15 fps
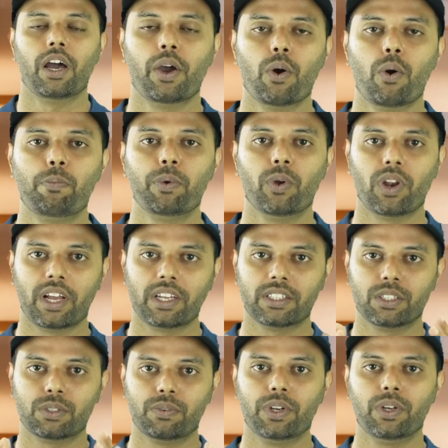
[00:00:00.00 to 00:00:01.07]
I hope you like
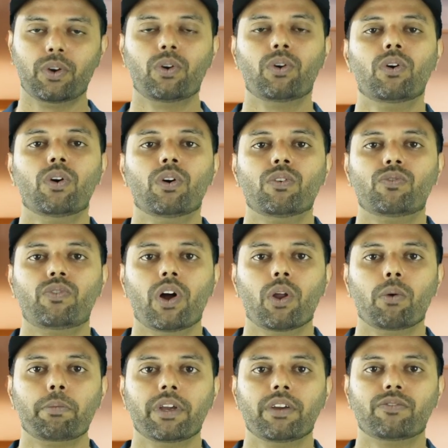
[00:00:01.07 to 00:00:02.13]
this video.
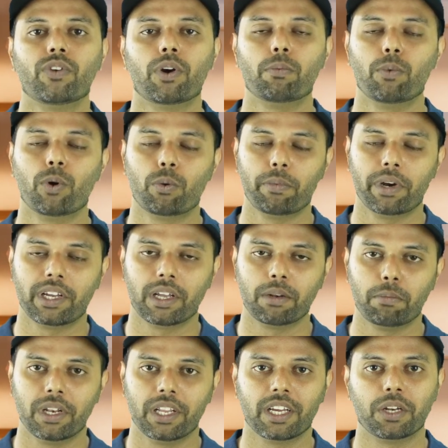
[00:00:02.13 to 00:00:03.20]
Follow me for more medical
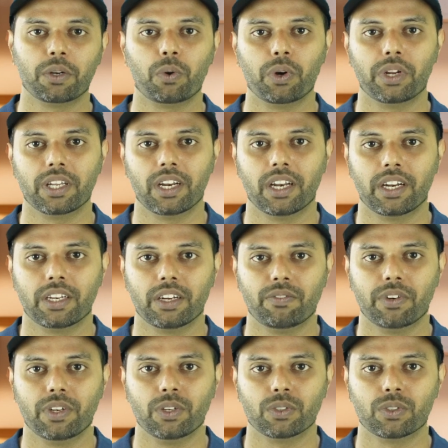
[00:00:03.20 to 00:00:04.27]
billing and coding related
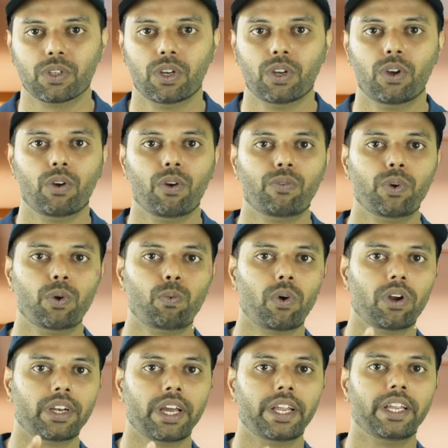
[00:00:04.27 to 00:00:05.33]
videos. If you
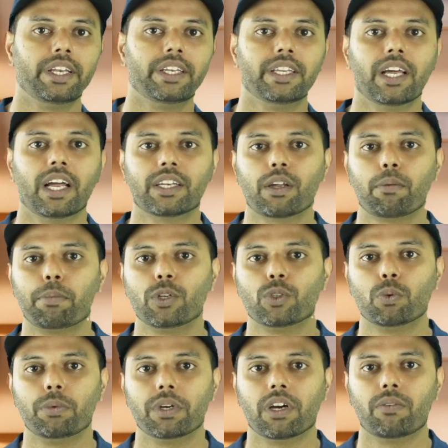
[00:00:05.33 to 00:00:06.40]
want any denial topic
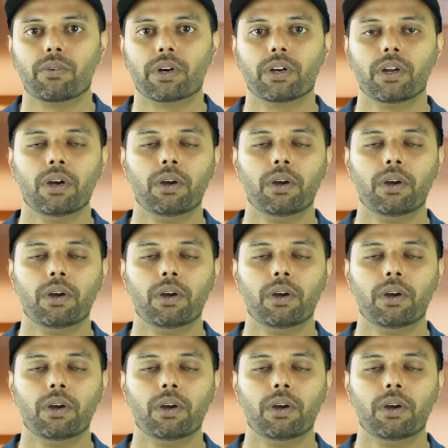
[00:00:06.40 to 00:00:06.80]
to be covered,